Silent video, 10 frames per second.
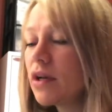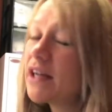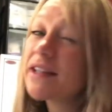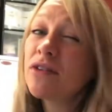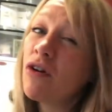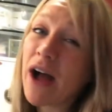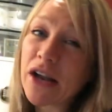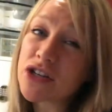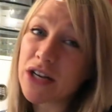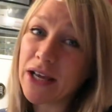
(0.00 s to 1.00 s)
It's not
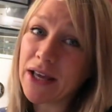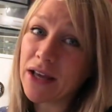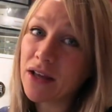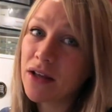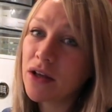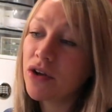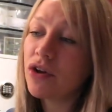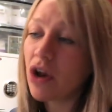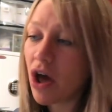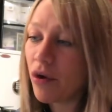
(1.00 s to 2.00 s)
actually
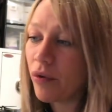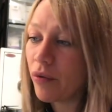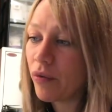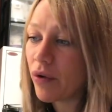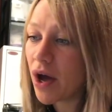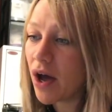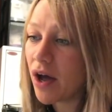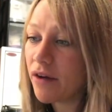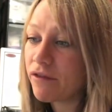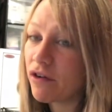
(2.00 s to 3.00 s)
low
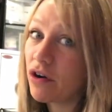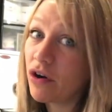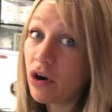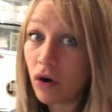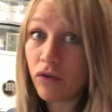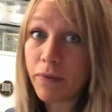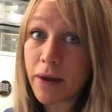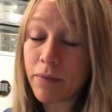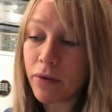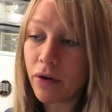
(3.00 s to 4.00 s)
for a lot of
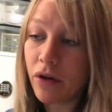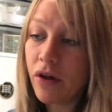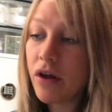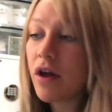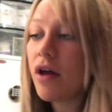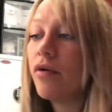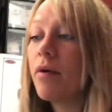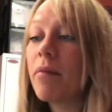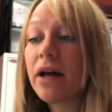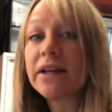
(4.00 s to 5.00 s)
people who
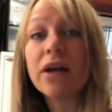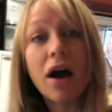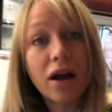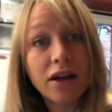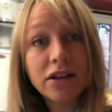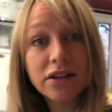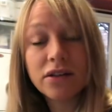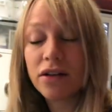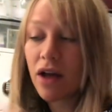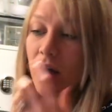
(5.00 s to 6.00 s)
are my size.